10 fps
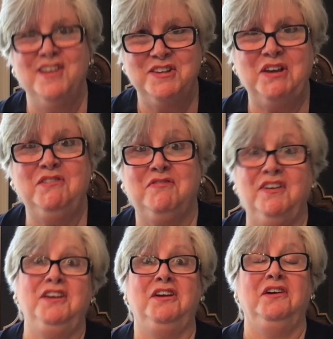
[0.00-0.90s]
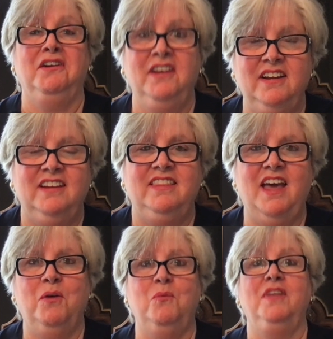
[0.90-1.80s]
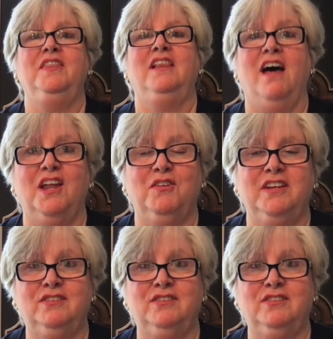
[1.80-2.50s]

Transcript: go figure, that won the lottery.